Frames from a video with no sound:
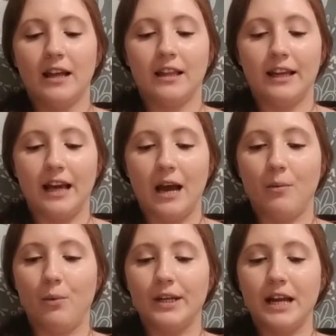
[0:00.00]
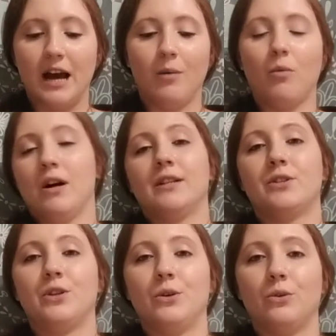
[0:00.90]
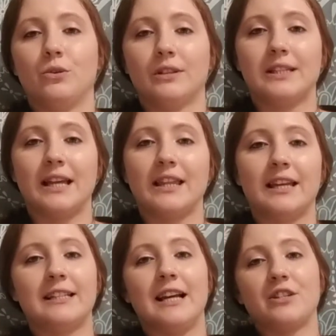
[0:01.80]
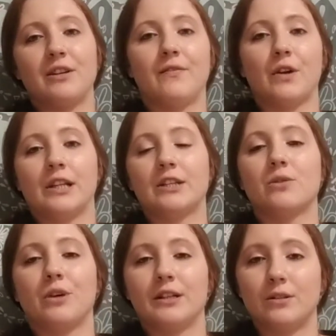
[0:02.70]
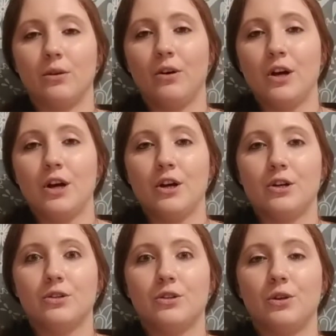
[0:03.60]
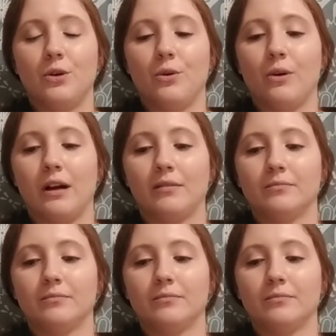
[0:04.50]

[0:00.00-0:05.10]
Like, I would not want to set the intention for this crystal to